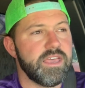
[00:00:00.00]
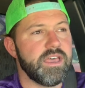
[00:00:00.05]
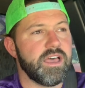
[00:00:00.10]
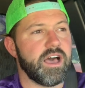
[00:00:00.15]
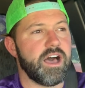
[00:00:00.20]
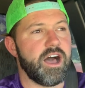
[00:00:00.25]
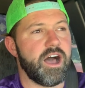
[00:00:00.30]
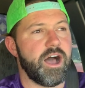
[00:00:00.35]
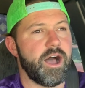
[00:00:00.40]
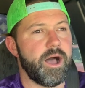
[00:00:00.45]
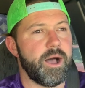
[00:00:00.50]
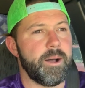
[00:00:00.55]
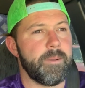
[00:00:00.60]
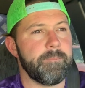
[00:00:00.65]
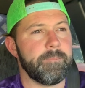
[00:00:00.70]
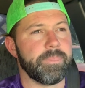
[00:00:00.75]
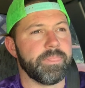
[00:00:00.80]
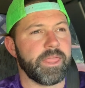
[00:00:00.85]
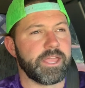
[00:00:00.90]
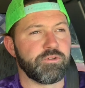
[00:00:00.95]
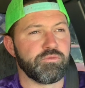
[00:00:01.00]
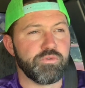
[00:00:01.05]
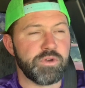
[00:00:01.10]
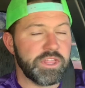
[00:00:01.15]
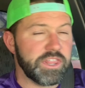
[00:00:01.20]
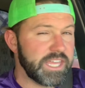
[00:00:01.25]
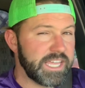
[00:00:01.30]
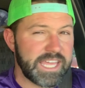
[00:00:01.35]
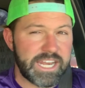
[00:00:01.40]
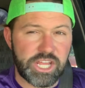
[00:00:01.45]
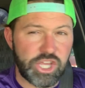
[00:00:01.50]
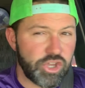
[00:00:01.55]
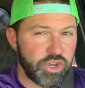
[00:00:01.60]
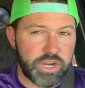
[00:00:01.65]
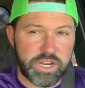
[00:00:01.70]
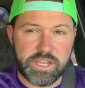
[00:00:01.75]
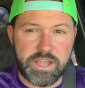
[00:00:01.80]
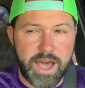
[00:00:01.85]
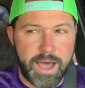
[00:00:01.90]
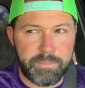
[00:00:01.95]
um, like really getting good
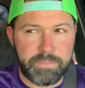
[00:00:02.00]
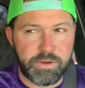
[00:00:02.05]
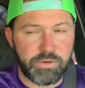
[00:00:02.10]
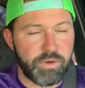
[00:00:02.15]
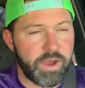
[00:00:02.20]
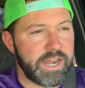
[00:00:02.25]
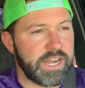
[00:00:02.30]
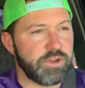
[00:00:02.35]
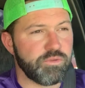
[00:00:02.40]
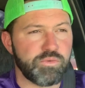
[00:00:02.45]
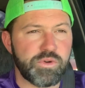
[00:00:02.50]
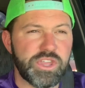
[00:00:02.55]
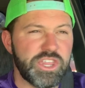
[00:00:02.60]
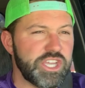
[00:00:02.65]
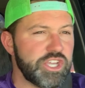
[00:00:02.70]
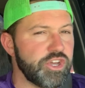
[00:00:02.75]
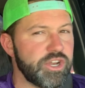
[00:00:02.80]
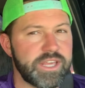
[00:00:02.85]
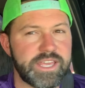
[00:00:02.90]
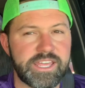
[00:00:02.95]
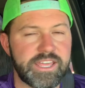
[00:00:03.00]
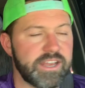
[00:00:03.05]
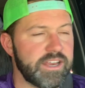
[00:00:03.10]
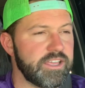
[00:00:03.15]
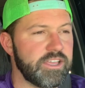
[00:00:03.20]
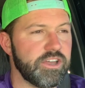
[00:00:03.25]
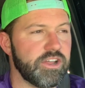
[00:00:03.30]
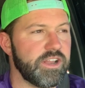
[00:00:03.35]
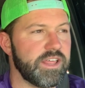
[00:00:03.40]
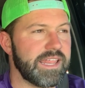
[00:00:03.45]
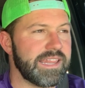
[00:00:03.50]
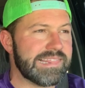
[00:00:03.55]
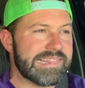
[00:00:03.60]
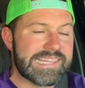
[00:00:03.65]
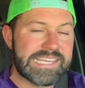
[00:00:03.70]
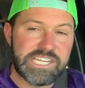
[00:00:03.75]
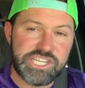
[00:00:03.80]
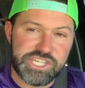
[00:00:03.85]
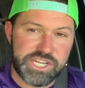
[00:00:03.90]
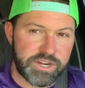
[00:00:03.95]
at copywriting, really good at get good at
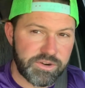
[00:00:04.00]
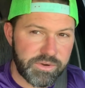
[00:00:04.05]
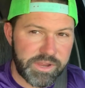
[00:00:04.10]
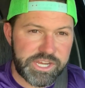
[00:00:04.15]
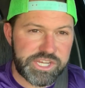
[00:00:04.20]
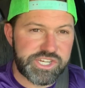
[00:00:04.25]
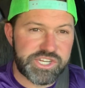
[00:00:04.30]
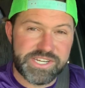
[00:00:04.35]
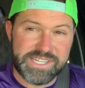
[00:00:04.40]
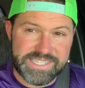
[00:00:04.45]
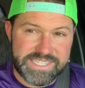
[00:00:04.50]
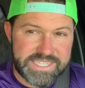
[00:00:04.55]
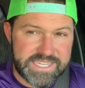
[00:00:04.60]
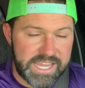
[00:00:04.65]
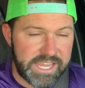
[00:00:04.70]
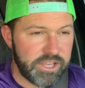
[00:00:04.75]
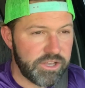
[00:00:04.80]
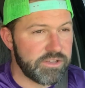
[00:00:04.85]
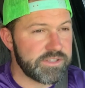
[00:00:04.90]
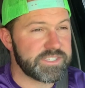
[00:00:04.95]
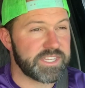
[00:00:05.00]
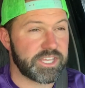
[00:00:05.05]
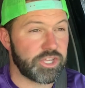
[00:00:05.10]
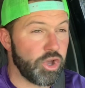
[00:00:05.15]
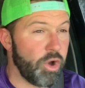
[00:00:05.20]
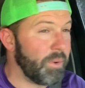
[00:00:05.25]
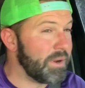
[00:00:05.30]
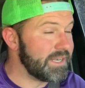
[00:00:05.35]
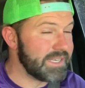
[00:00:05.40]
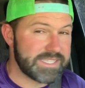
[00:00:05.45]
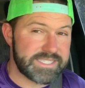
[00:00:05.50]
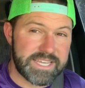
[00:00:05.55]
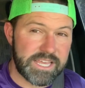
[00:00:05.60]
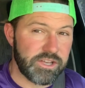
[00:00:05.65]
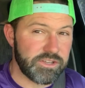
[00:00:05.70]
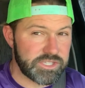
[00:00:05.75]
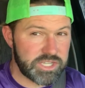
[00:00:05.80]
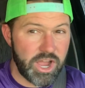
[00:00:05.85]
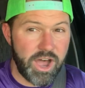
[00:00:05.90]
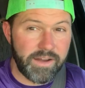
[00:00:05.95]
lead generation and sales, like going to
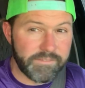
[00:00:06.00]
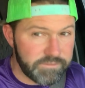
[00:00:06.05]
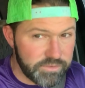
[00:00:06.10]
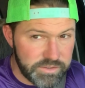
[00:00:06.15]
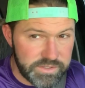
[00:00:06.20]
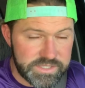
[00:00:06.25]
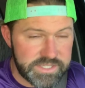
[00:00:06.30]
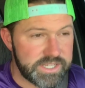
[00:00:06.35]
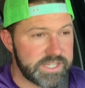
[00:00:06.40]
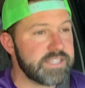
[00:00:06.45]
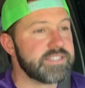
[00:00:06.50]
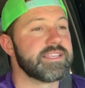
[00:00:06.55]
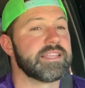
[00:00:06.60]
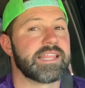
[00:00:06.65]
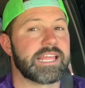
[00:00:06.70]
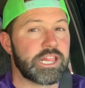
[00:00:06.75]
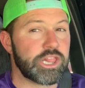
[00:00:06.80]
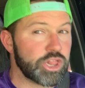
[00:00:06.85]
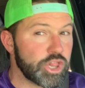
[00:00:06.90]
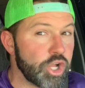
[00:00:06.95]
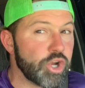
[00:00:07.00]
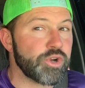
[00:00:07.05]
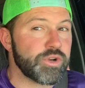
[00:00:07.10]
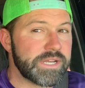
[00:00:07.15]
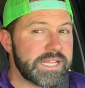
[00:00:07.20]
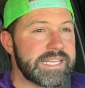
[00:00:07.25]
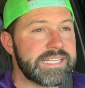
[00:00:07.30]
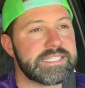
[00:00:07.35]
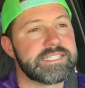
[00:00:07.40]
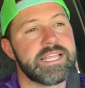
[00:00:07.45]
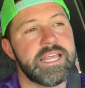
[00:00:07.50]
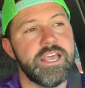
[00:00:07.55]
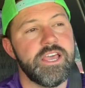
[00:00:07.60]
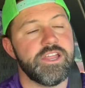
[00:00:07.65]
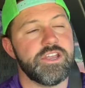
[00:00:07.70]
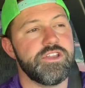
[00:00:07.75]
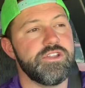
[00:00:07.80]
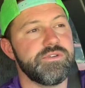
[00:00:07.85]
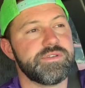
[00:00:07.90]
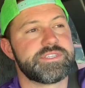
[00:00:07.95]
sales conferences and like learning
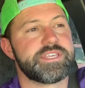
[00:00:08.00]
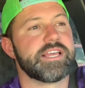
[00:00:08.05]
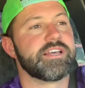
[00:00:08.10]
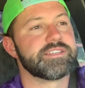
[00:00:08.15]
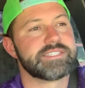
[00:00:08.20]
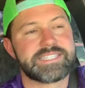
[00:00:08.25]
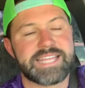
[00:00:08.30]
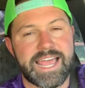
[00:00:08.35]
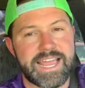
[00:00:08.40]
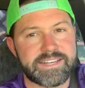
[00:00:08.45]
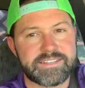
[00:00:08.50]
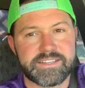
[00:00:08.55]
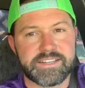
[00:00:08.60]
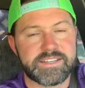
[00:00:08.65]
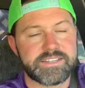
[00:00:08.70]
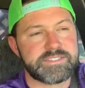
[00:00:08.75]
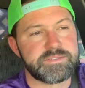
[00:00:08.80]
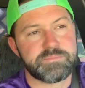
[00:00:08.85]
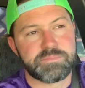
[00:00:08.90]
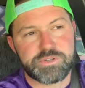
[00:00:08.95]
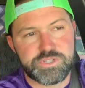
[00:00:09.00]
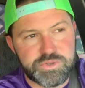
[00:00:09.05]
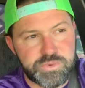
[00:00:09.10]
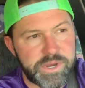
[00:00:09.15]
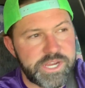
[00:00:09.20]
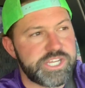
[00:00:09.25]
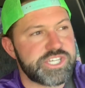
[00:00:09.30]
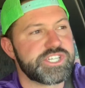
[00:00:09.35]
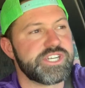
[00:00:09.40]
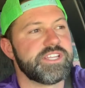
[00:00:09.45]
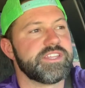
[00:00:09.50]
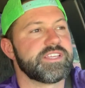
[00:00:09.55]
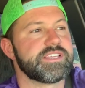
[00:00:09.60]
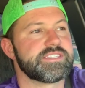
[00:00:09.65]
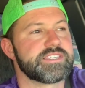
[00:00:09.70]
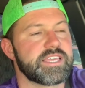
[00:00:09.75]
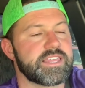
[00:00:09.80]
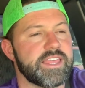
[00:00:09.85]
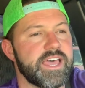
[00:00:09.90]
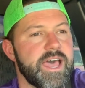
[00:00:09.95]
new sales tactics and persuasion and
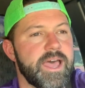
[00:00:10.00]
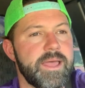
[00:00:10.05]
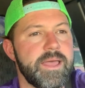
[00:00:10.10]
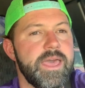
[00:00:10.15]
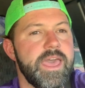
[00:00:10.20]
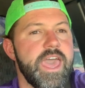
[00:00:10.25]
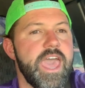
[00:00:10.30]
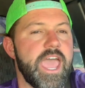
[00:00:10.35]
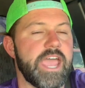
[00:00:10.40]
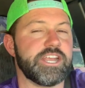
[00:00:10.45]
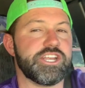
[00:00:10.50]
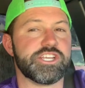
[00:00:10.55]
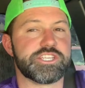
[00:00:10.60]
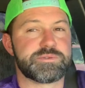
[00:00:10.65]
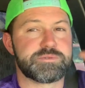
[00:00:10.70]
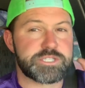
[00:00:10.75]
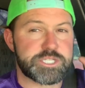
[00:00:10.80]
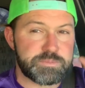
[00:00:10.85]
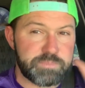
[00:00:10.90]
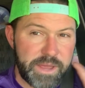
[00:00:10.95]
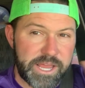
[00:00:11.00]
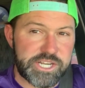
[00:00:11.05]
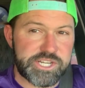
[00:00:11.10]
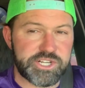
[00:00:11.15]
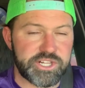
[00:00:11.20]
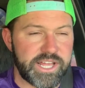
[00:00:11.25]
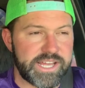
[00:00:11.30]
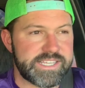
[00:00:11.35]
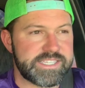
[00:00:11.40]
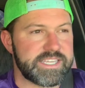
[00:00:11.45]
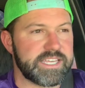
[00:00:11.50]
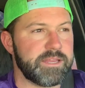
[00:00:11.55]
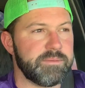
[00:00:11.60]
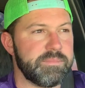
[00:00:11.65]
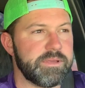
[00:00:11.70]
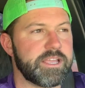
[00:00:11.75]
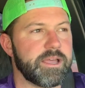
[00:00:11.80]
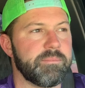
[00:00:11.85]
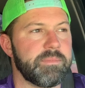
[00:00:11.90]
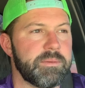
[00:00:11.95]
things like that, and just specializing in
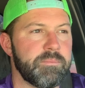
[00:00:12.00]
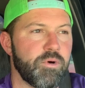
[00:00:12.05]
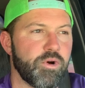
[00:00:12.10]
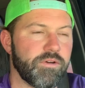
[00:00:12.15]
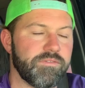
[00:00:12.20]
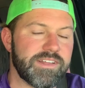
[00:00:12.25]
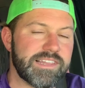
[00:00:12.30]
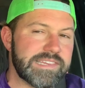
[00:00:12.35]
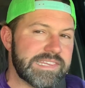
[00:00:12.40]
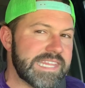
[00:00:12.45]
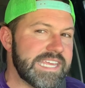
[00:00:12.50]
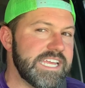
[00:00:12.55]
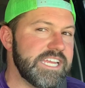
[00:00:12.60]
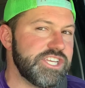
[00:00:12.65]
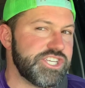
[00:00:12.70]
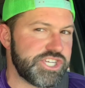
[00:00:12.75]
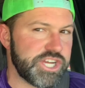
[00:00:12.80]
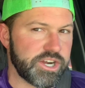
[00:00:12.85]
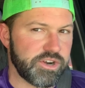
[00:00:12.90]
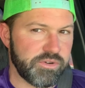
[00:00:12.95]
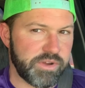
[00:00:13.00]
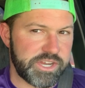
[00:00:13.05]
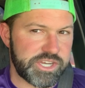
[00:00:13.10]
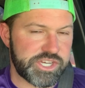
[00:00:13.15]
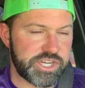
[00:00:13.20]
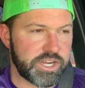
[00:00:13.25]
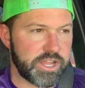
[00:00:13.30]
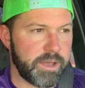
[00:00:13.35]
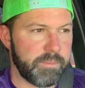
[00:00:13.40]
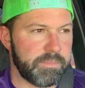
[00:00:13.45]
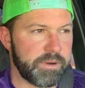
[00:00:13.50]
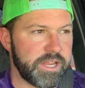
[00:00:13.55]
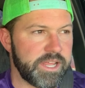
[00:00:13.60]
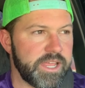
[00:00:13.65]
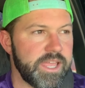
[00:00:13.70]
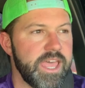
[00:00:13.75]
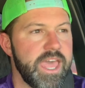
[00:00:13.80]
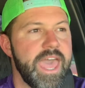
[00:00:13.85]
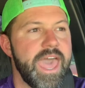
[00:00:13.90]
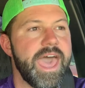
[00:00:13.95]
becoming more of a lead generation company.
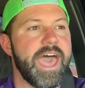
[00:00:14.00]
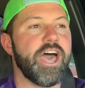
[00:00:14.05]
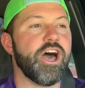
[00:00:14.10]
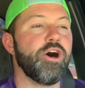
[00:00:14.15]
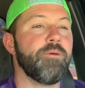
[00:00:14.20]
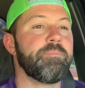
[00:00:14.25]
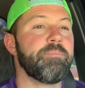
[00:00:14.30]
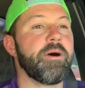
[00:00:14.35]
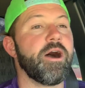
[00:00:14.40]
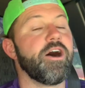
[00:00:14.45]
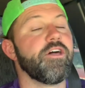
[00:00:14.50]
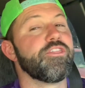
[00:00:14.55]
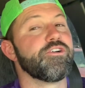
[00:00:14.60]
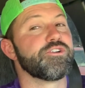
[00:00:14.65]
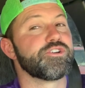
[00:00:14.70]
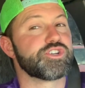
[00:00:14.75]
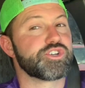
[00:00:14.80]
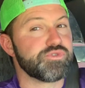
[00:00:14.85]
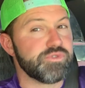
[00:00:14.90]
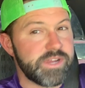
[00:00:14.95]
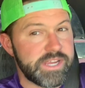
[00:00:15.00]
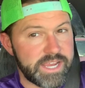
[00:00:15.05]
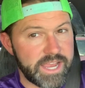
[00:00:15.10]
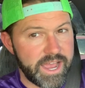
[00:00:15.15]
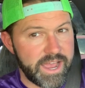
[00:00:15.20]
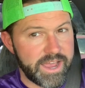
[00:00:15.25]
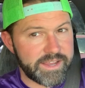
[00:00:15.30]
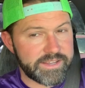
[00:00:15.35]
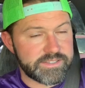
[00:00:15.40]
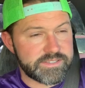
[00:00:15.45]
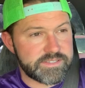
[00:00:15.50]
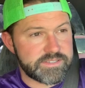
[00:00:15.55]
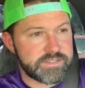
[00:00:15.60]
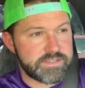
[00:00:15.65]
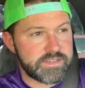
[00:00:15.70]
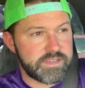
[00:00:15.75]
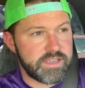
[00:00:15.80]
Help other tree guys